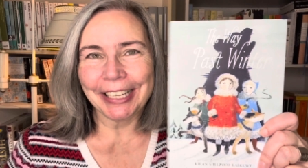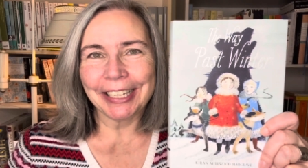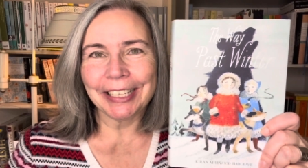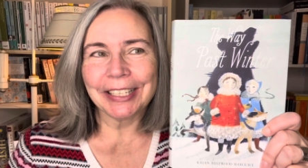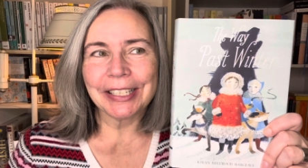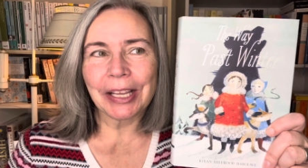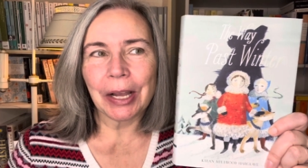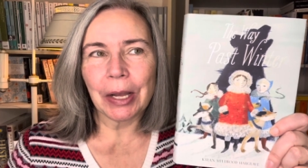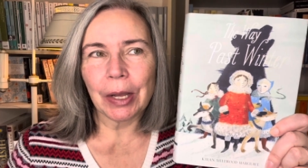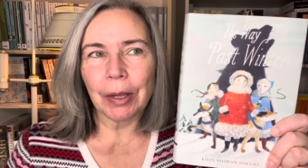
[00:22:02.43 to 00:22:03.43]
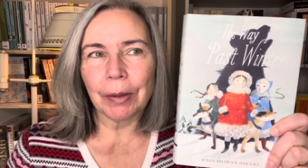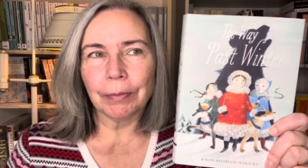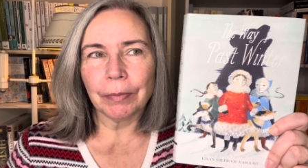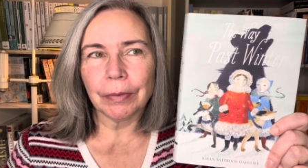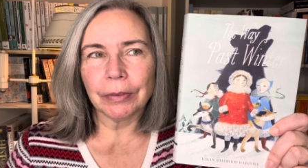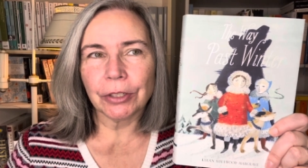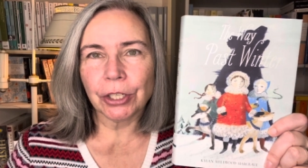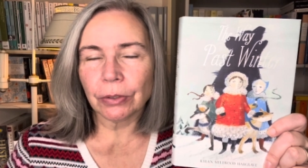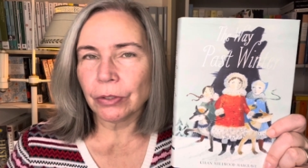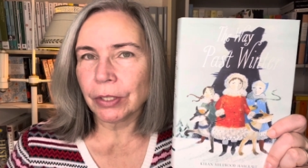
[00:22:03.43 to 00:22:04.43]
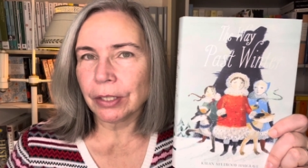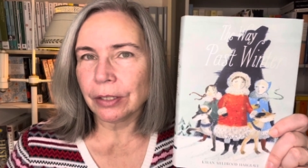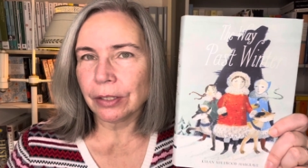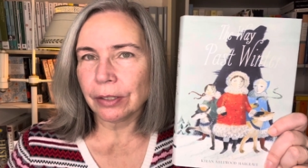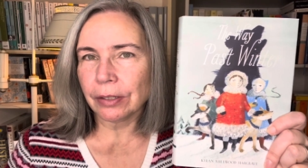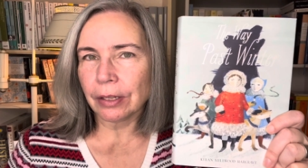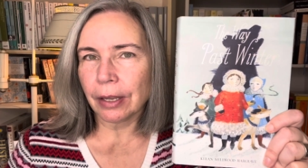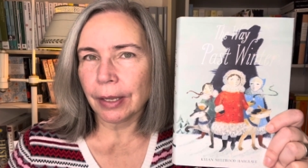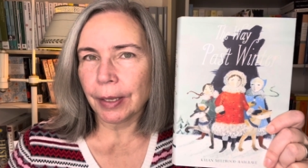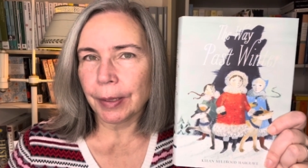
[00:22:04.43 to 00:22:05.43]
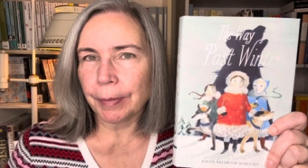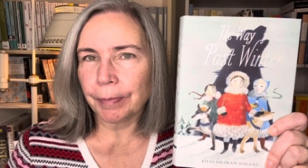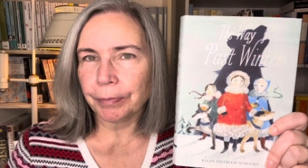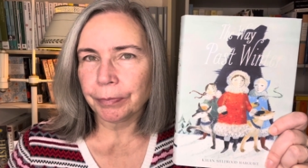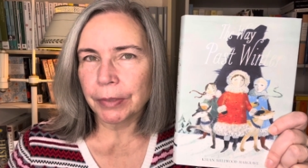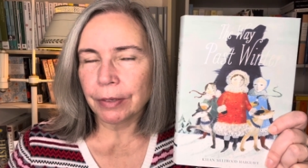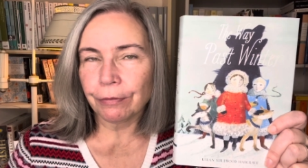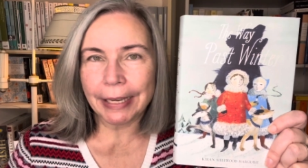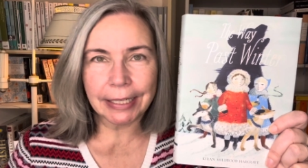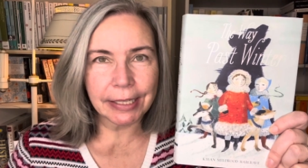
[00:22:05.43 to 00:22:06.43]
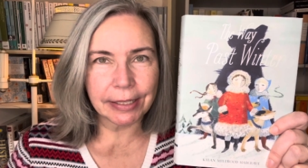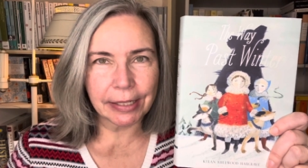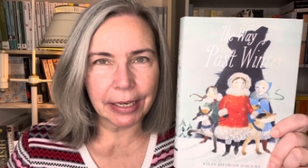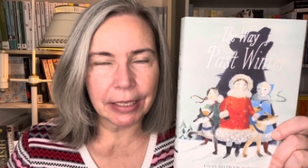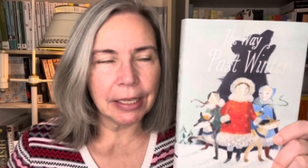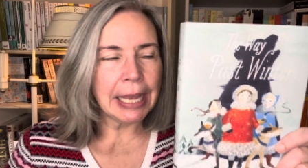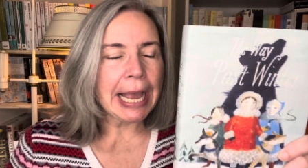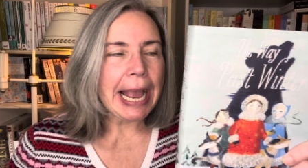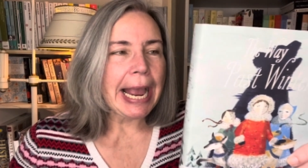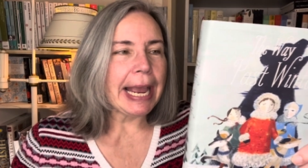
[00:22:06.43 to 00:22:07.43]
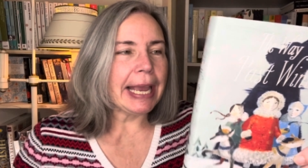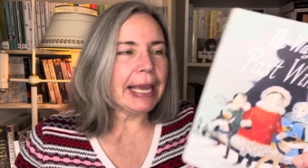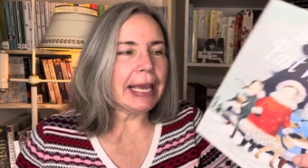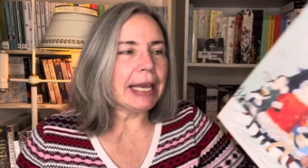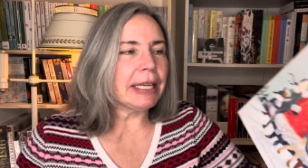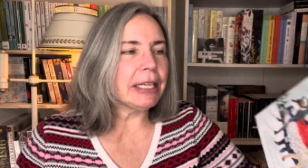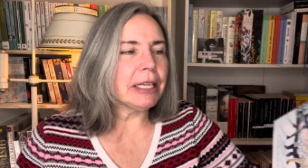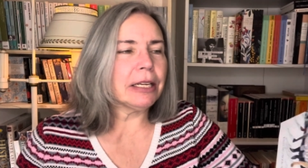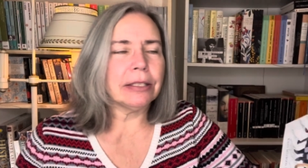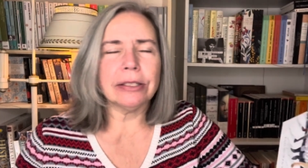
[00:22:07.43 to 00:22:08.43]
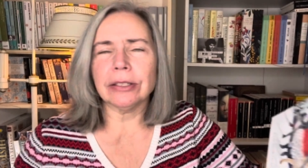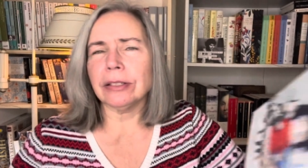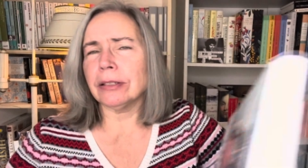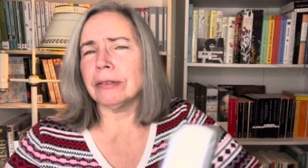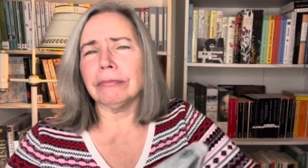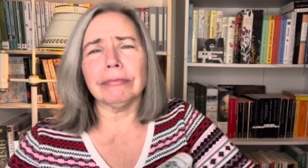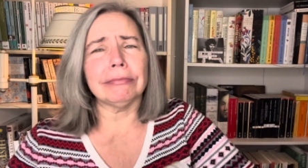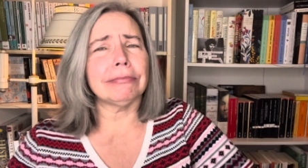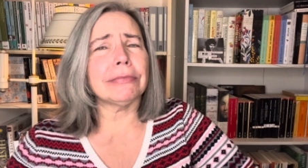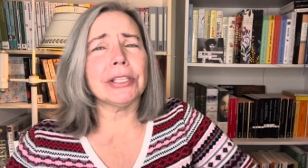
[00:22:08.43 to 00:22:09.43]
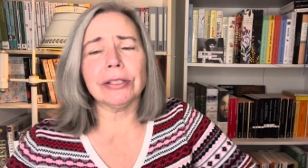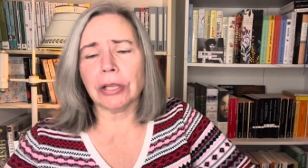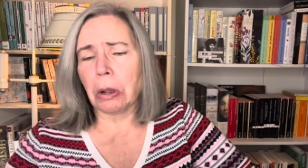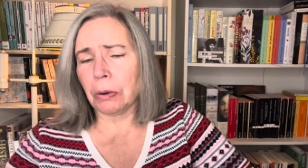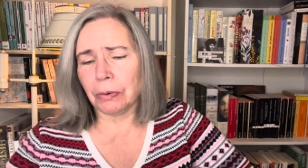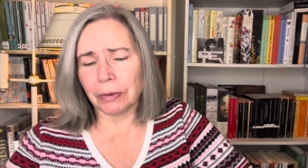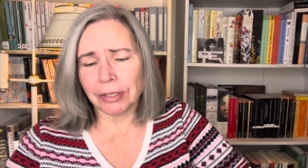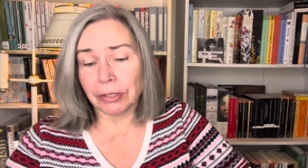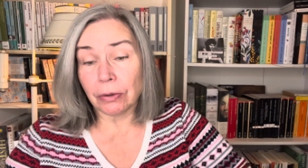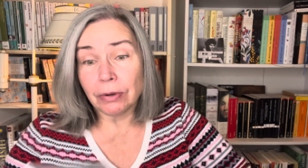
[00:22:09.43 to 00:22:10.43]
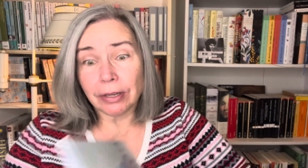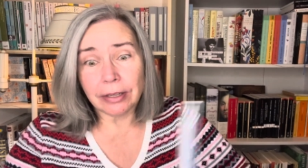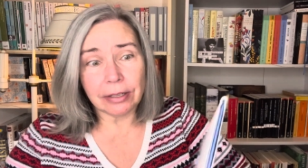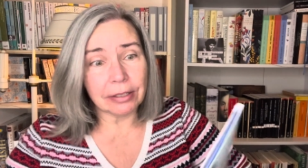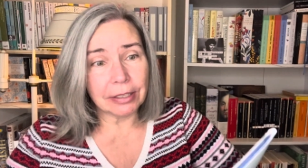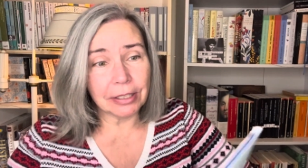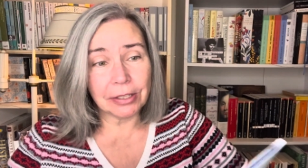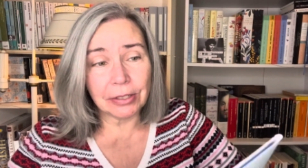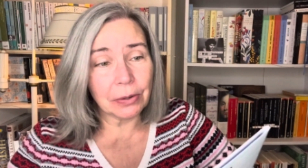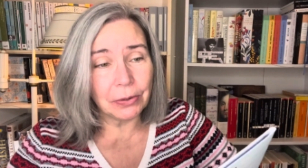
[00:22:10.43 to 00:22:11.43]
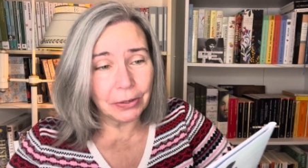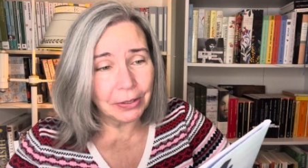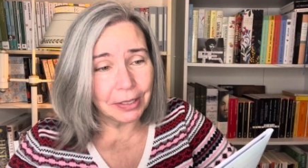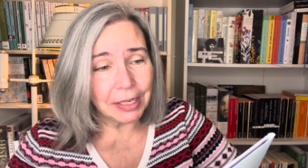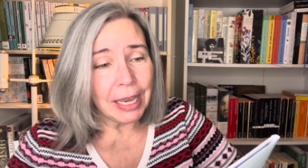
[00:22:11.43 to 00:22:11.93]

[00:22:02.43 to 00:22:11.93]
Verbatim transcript: It's um, children's um, fantasy, and it is just so so good it's so good